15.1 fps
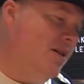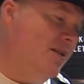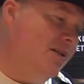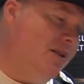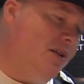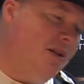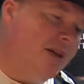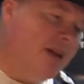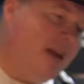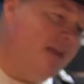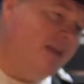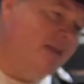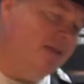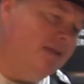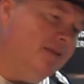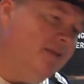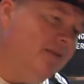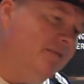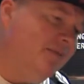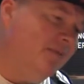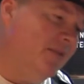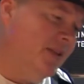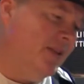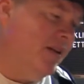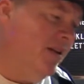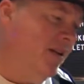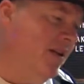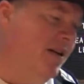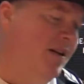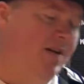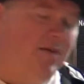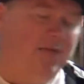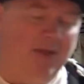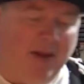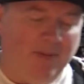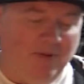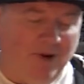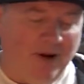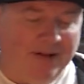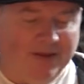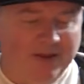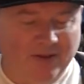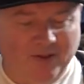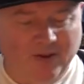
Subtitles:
So again, for that price, it's a